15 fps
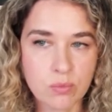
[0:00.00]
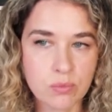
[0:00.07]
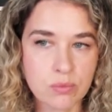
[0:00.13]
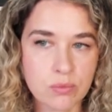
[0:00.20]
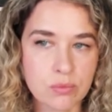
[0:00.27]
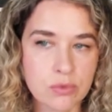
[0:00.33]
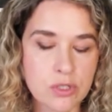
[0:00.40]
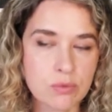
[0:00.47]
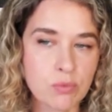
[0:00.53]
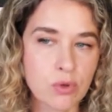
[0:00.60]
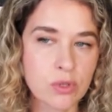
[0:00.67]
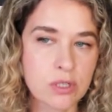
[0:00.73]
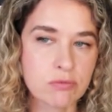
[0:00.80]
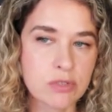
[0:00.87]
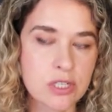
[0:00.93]
smaller
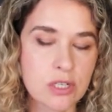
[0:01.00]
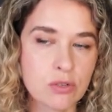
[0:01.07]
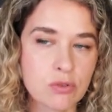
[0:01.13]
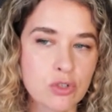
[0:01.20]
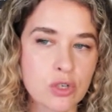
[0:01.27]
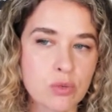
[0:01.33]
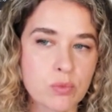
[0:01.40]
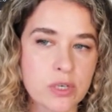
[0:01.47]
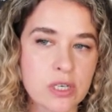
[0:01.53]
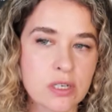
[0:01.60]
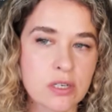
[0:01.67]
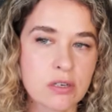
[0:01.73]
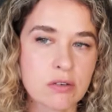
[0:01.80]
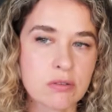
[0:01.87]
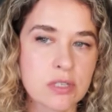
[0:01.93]
resolution. We can
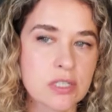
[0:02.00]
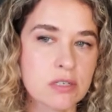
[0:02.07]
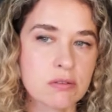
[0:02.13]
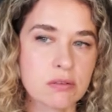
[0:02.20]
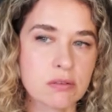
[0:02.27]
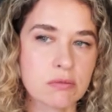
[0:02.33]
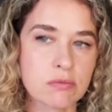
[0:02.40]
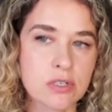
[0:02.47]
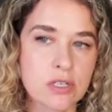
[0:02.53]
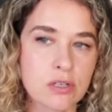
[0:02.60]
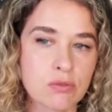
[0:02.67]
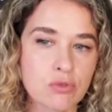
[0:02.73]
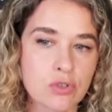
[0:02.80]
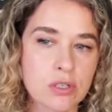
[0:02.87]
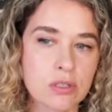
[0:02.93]
increase
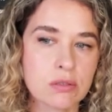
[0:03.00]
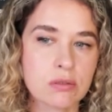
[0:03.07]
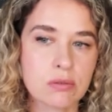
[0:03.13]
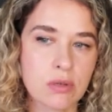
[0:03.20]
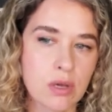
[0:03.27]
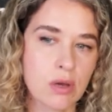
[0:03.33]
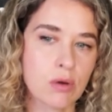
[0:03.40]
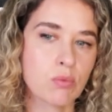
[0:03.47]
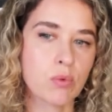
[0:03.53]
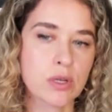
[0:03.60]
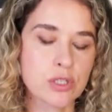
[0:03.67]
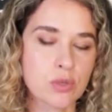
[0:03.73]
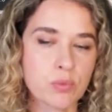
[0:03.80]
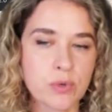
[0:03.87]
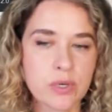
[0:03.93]
resolution. Once
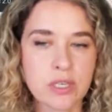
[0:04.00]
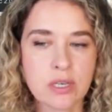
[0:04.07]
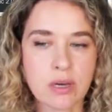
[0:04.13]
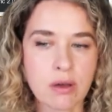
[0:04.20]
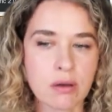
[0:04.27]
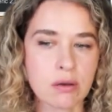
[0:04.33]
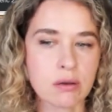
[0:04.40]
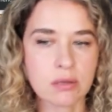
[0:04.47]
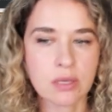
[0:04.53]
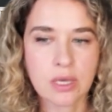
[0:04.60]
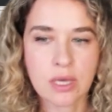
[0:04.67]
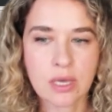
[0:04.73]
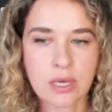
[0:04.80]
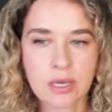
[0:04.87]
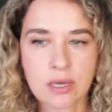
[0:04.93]
we
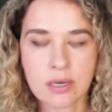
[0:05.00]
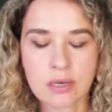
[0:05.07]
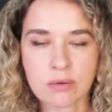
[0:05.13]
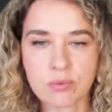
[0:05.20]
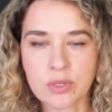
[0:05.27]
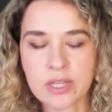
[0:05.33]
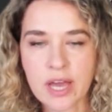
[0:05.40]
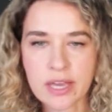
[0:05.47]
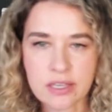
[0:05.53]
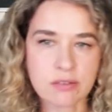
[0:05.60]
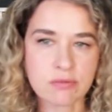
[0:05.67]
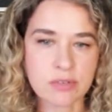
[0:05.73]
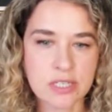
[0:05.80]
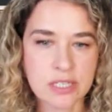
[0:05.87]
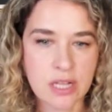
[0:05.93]
like the
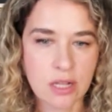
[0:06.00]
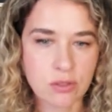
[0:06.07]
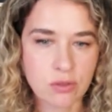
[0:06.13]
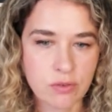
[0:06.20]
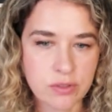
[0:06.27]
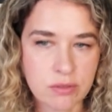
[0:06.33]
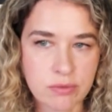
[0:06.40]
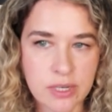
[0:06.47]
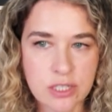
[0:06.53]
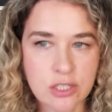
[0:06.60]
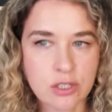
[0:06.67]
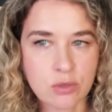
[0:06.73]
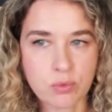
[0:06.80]
result of the render, we